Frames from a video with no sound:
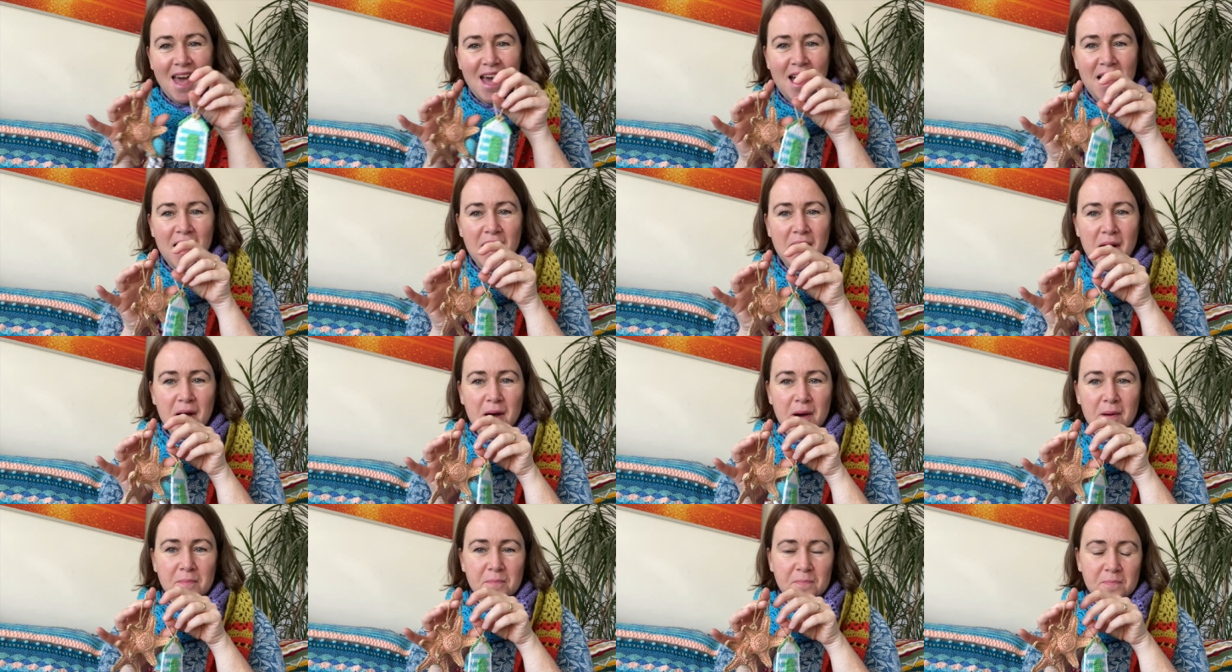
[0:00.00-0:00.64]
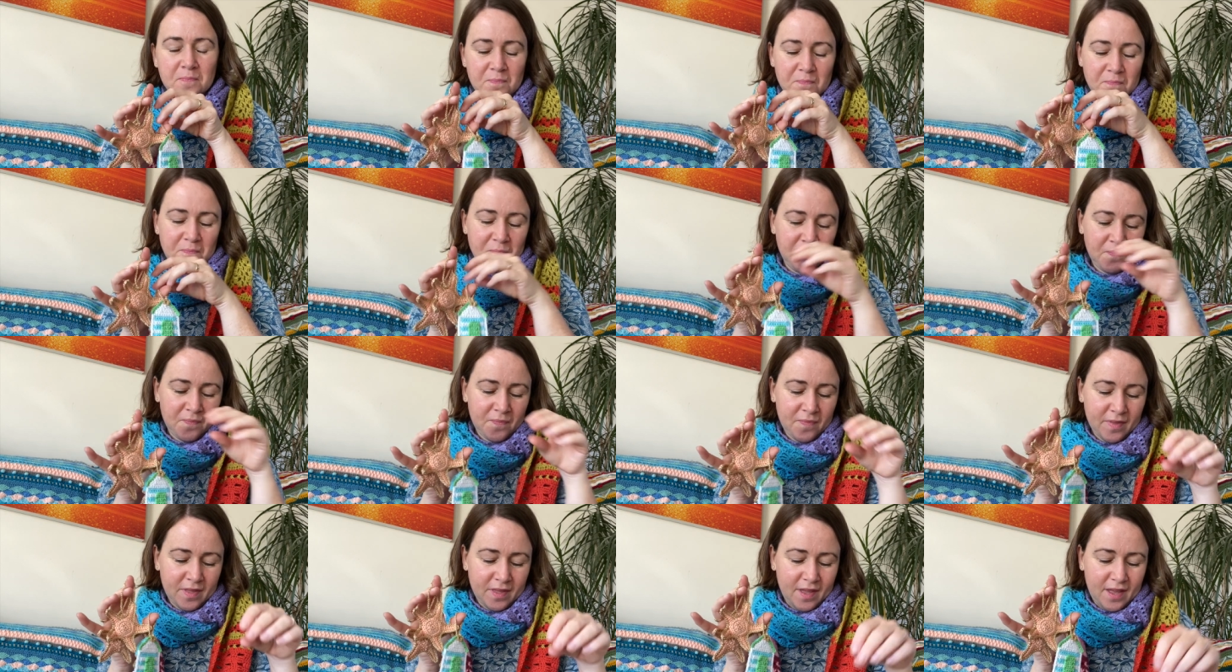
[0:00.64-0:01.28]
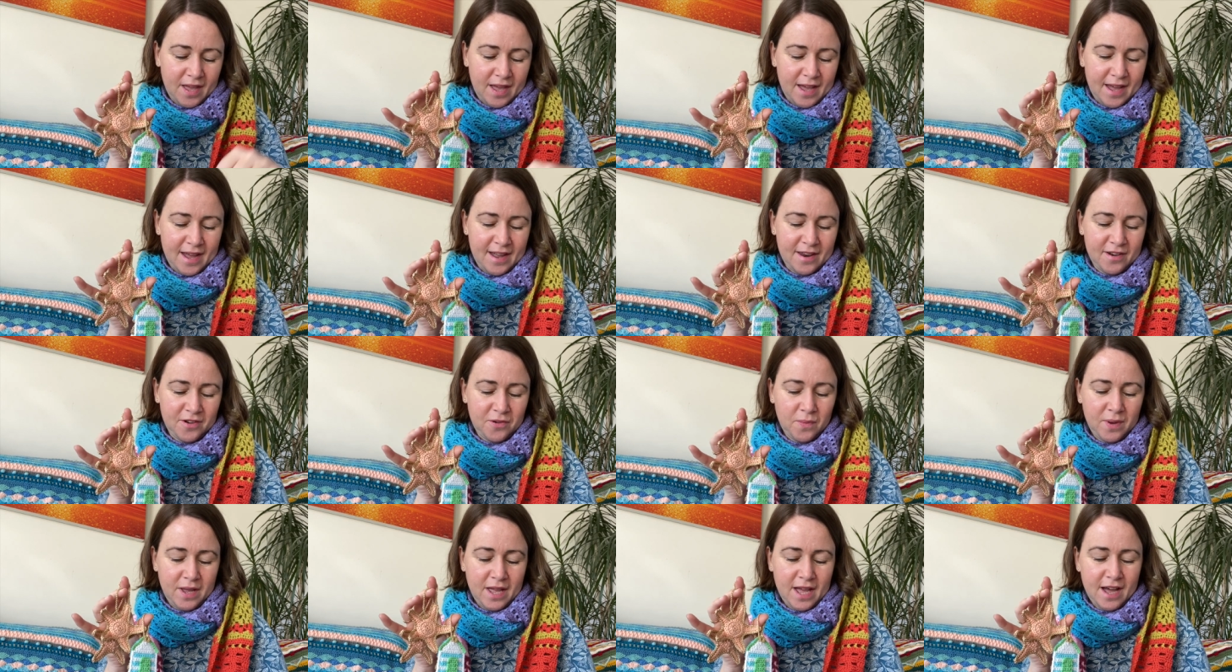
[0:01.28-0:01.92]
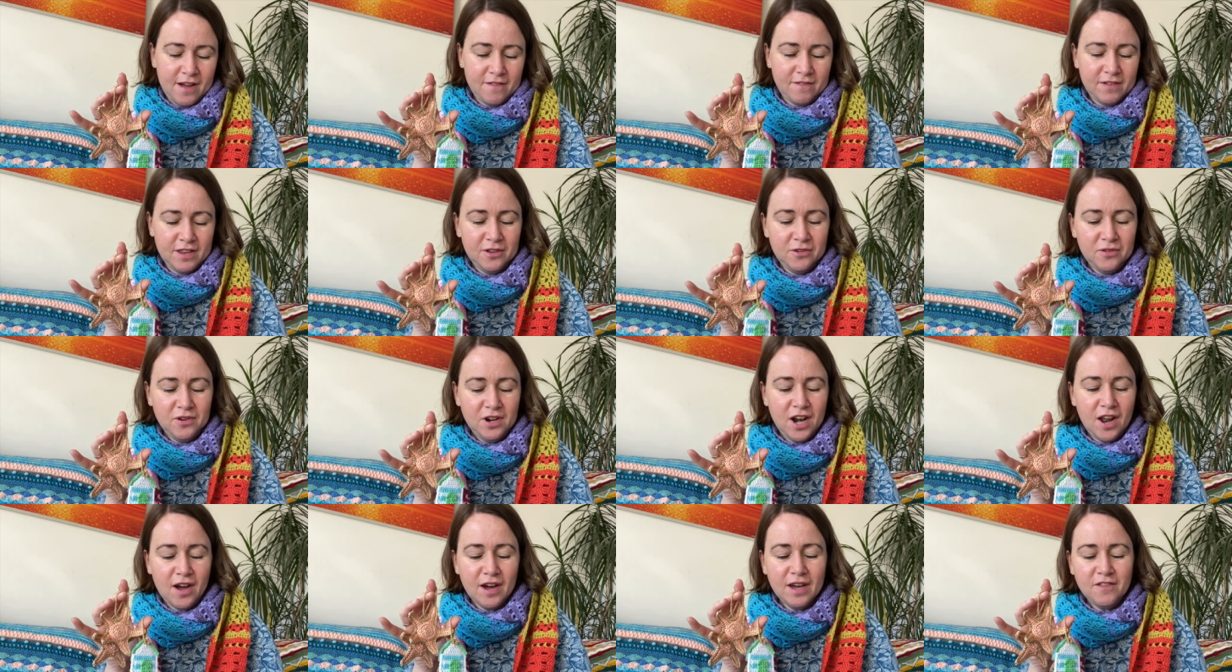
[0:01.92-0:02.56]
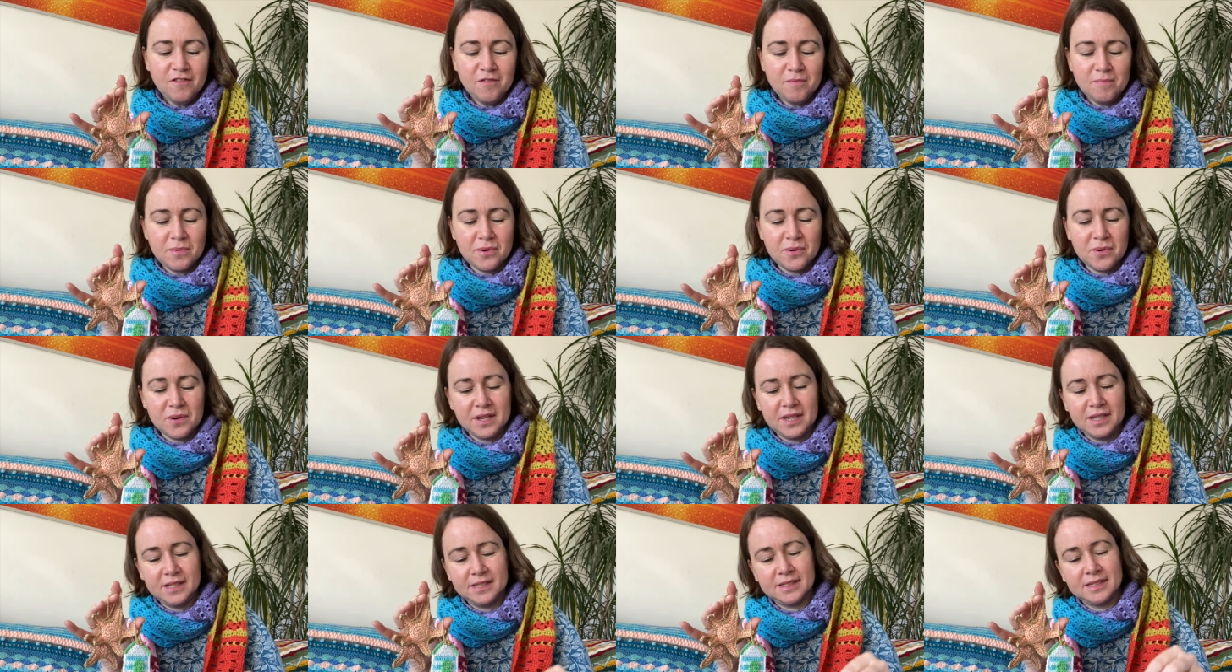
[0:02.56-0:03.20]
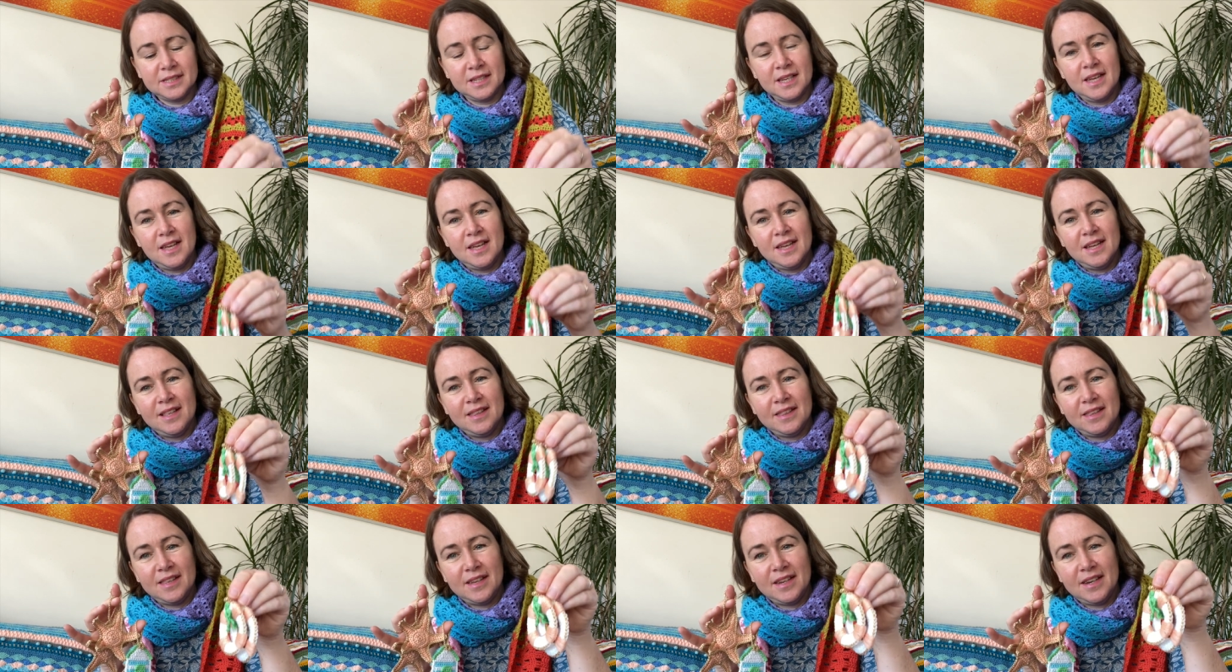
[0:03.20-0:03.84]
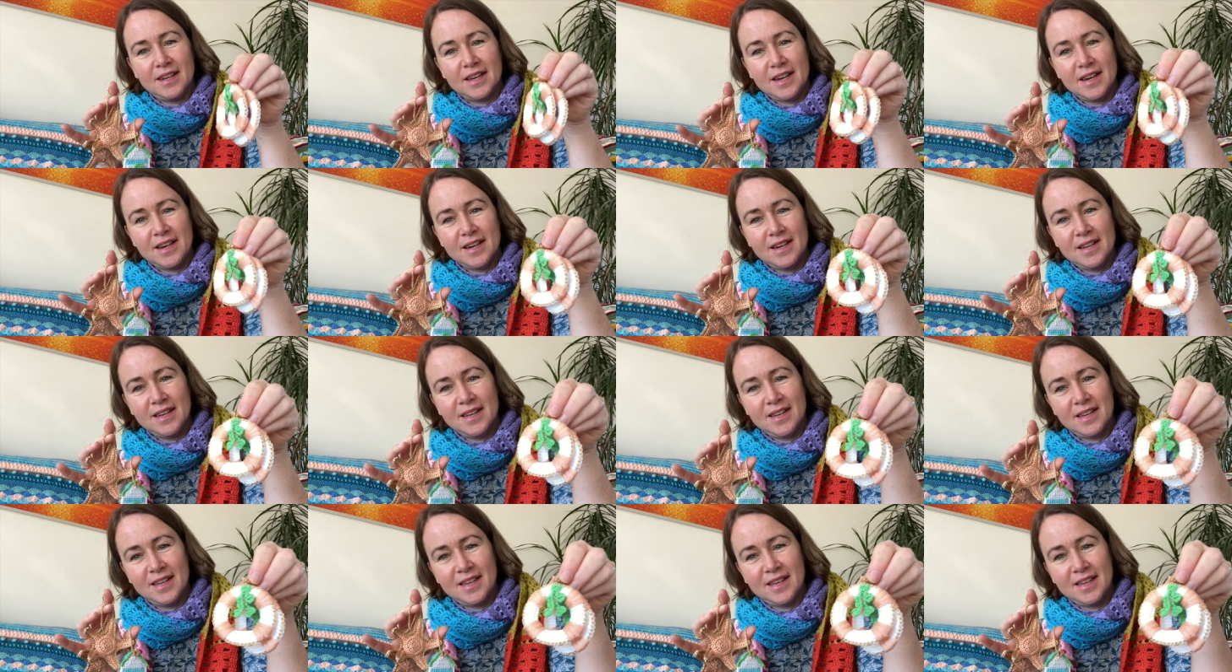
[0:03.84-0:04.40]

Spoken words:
And we have little life buoys that are